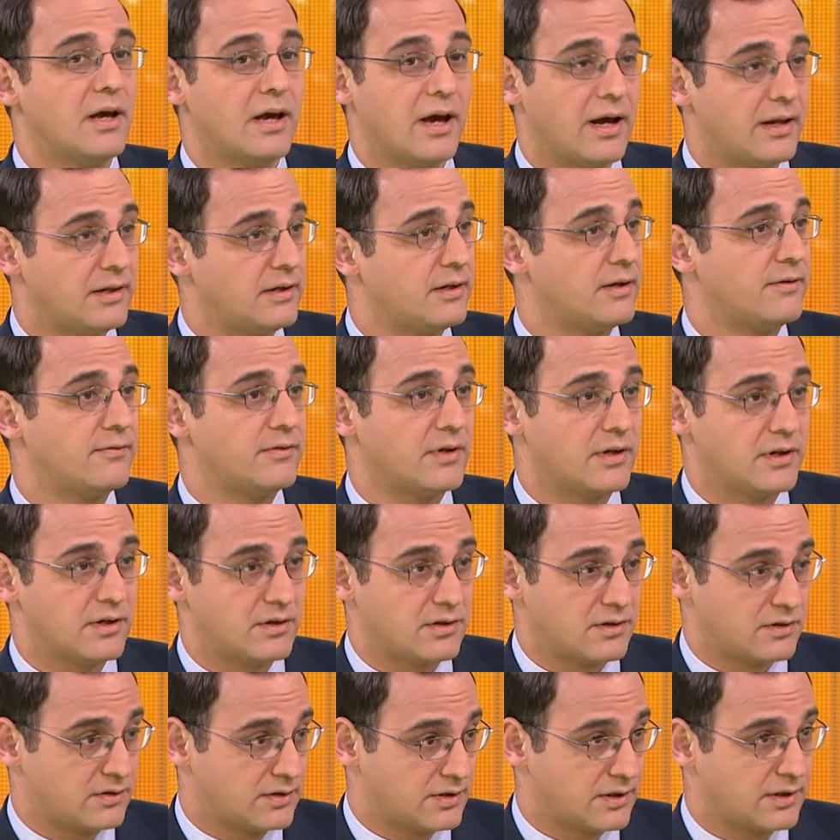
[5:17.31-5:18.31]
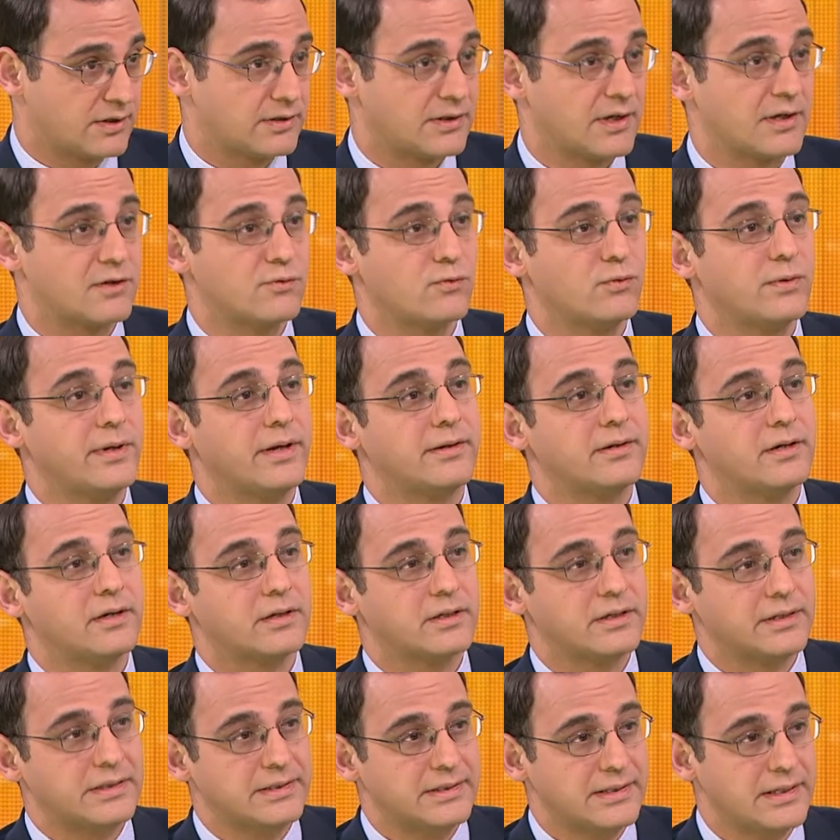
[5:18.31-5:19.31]
And they've done it successfully, and they're
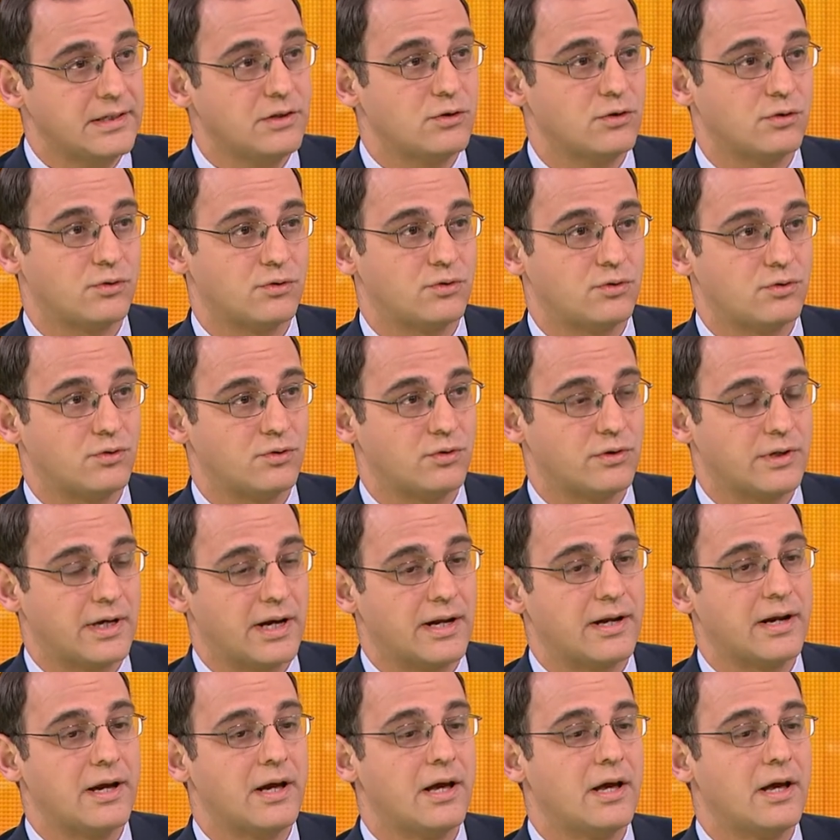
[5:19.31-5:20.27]
continuing to do that.